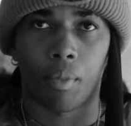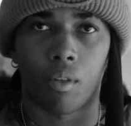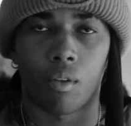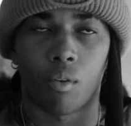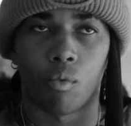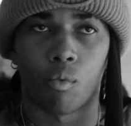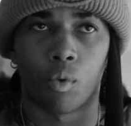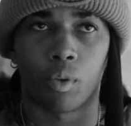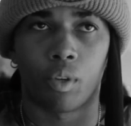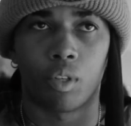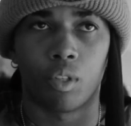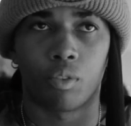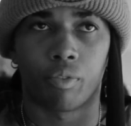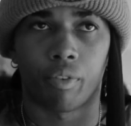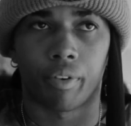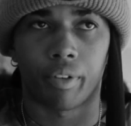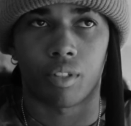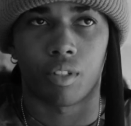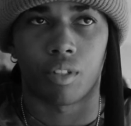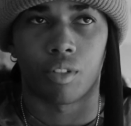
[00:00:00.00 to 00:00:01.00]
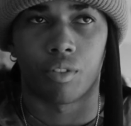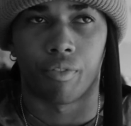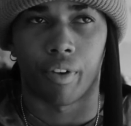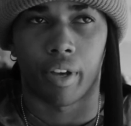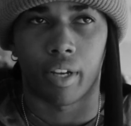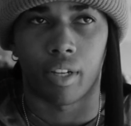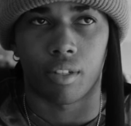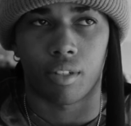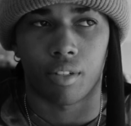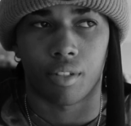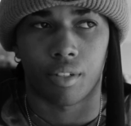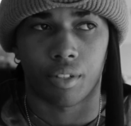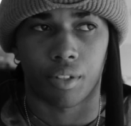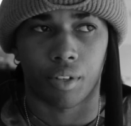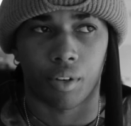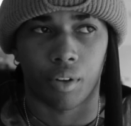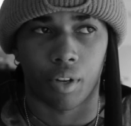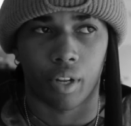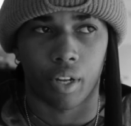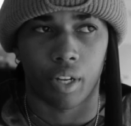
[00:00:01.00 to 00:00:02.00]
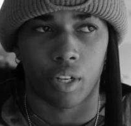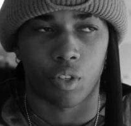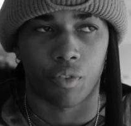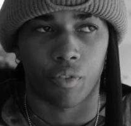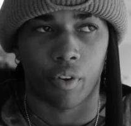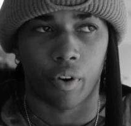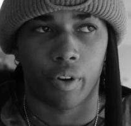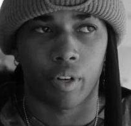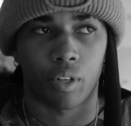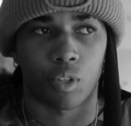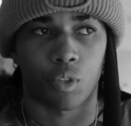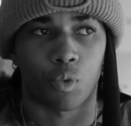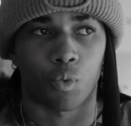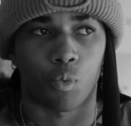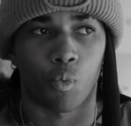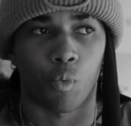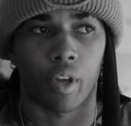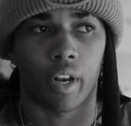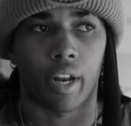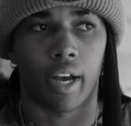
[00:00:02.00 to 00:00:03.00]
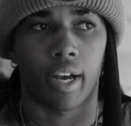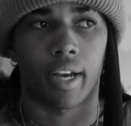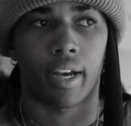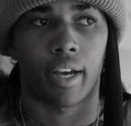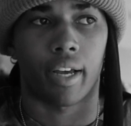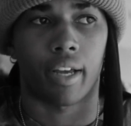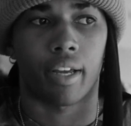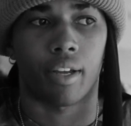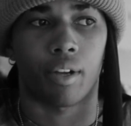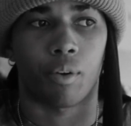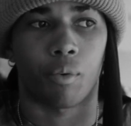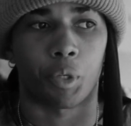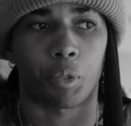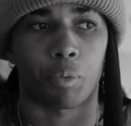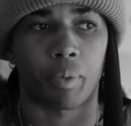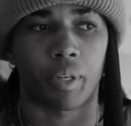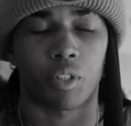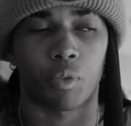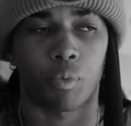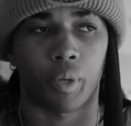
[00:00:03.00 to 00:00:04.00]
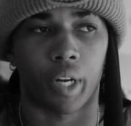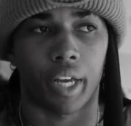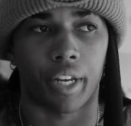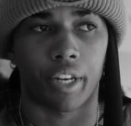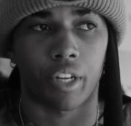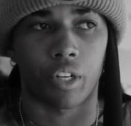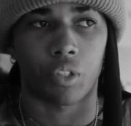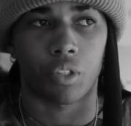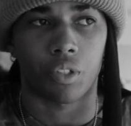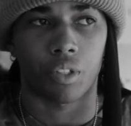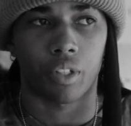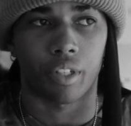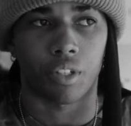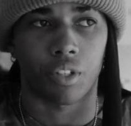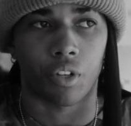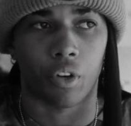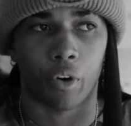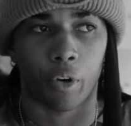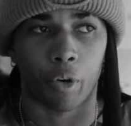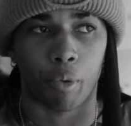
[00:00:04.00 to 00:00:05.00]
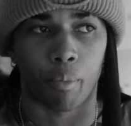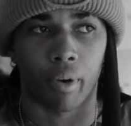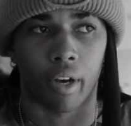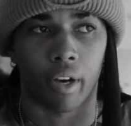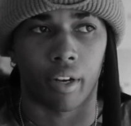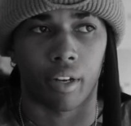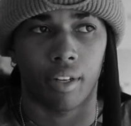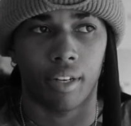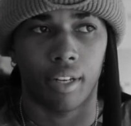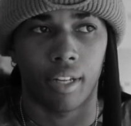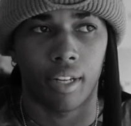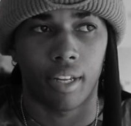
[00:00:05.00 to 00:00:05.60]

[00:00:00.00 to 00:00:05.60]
Rookies versus vets, as far as especially when I initially had heard about it,